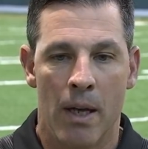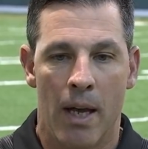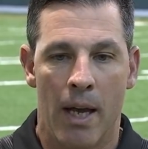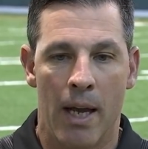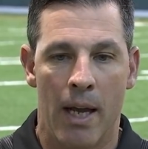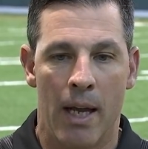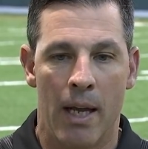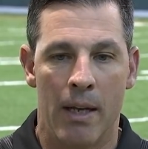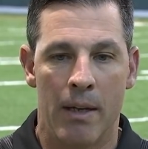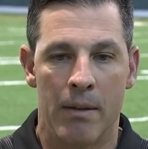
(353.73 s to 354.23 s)

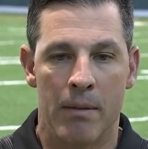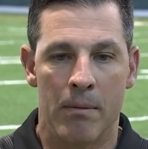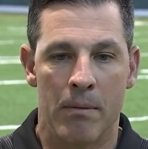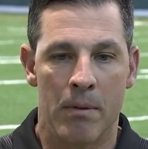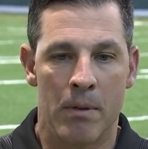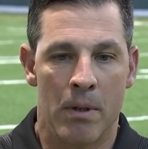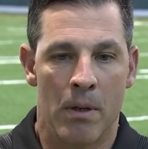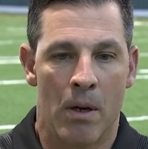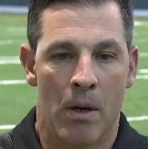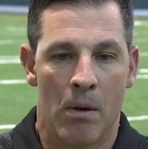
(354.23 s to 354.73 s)
And,
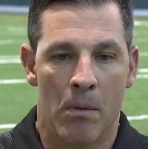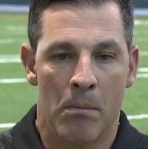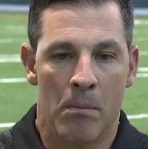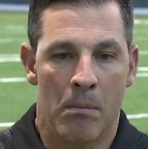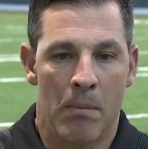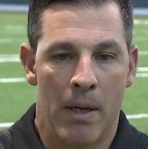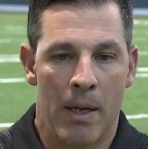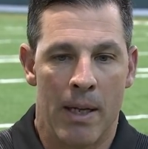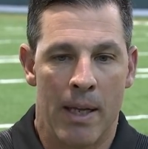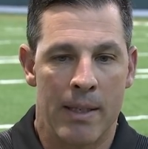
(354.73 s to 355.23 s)
you know,
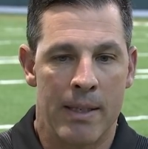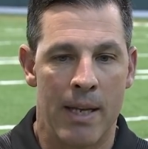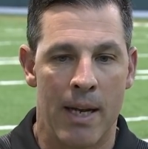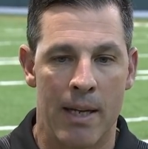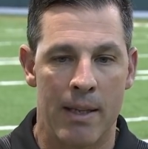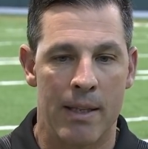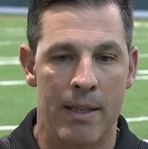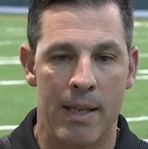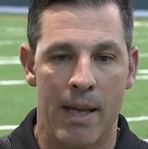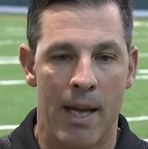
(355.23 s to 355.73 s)
at the
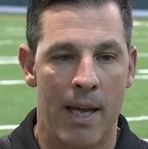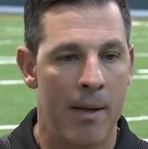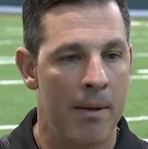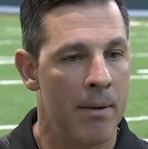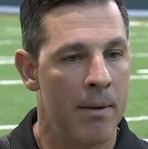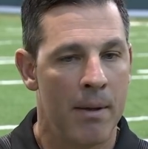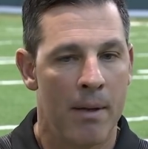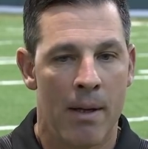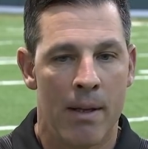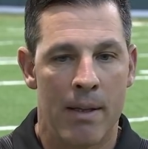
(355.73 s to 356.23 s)
end of the day,
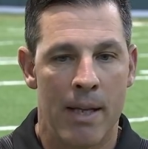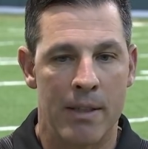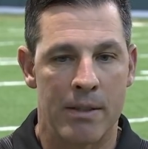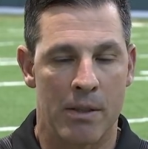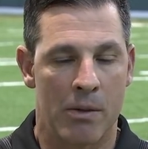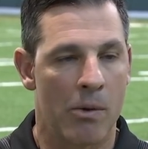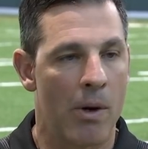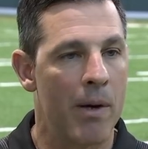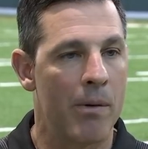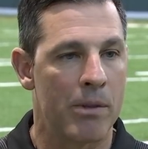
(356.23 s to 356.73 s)
that's
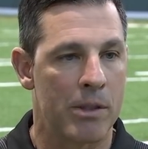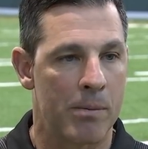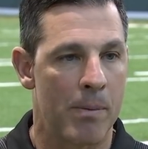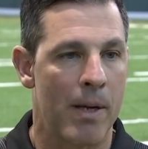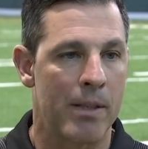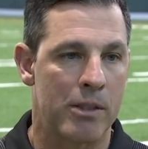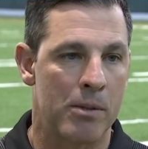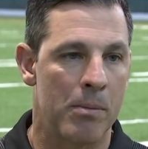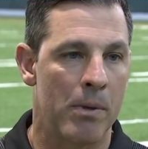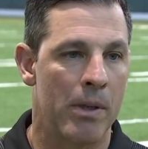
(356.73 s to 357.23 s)
a great
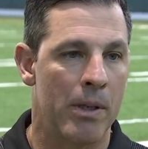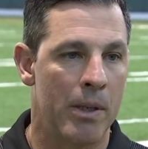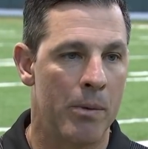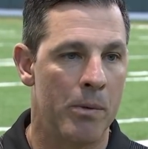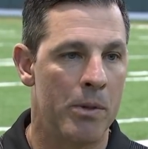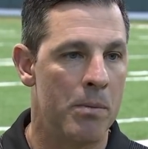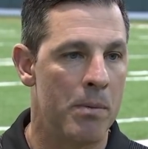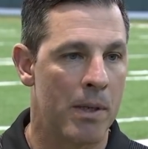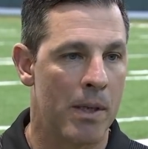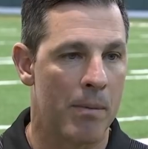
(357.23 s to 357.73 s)
responsibility
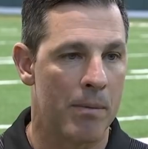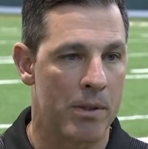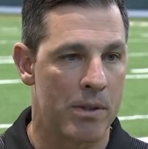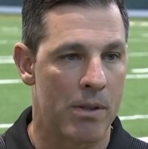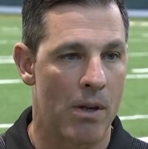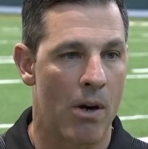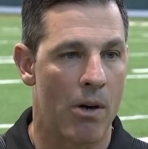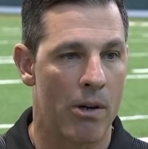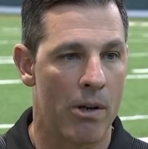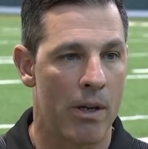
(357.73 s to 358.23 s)
when you become the
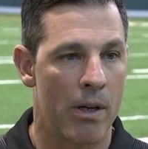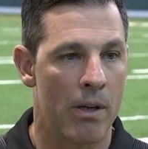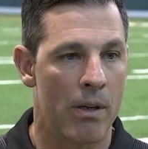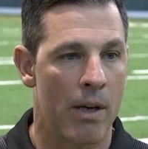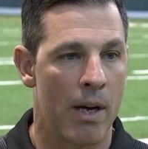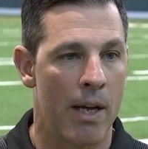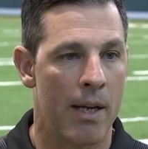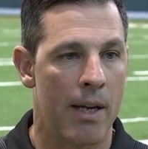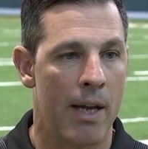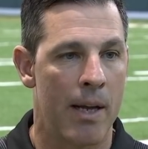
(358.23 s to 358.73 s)
starter here
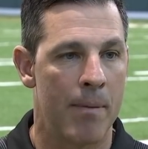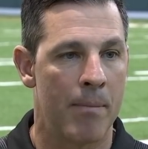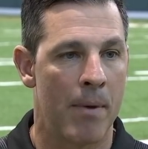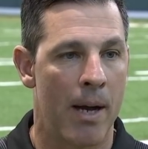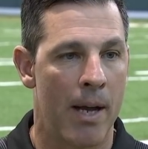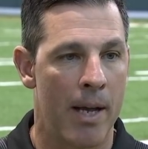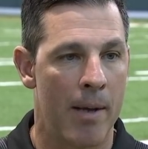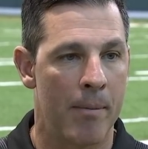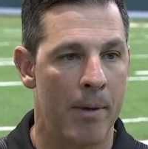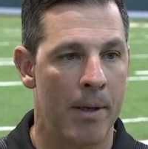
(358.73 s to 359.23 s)
at
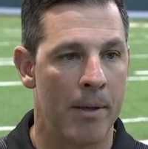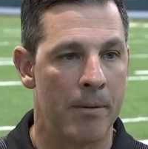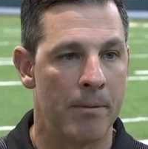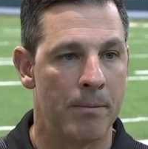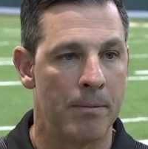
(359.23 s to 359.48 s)
Miami.